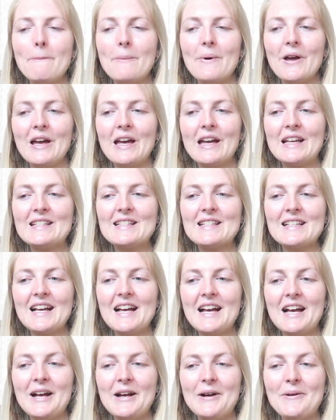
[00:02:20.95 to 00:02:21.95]
but
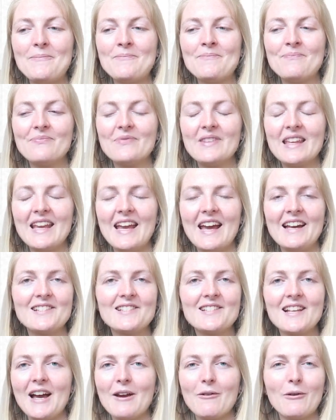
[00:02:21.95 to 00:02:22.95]

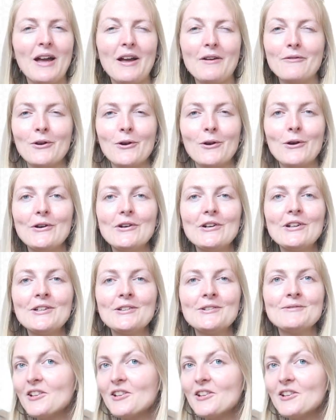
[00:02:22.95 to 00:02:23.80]
yes, I will have a look.